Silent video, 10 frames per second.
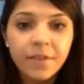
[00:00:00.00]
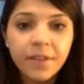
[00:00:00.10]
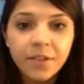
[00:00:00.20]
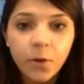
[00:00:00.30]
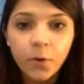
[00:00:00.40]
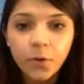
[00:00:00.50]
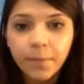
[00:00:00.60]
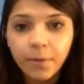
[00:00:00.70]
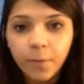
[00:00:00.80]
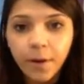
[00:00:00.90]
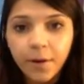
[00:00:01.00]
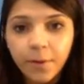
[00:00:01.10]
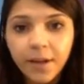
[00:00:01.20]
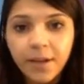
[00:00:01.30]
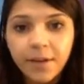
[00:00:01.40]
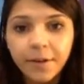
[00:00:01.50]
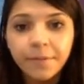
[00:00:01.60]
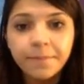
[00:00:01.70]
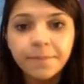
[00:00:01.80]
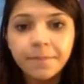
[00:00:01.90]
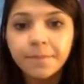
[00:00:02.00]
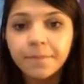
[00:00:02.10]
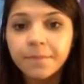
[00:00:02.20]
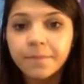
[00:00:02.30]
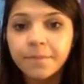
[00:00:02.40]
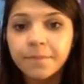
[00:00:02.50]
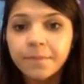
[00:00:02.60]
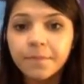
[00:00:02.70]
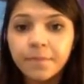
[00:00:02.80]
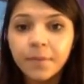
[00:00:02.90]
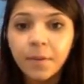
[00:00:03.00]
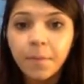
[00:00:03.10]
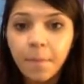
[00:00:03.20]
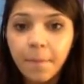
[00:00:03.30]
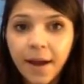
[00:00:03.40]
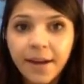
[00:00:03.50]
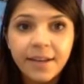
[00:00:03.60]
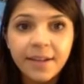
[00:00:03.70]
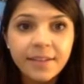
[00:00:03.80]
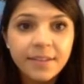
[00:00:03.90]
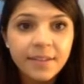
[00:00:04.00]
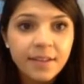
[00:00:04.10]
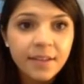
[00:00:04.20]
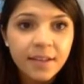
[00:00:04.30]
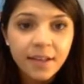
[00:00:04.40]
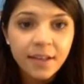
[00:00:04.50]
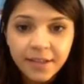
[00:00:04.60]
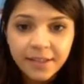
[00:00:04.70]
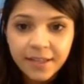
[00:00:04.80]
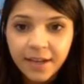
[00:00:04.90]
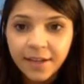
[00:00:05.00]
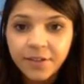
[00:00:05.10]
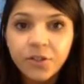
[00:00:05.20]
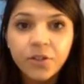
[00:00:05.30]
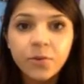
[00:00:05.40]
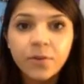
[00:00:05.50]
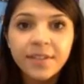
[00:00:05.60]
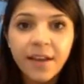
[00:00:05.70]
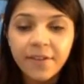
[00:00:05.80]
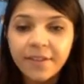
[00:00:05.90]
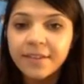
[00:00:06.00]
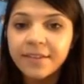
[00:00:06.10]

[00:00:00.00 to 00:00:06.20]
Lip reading: this whole number 1 right here minus, I think it said 2/7.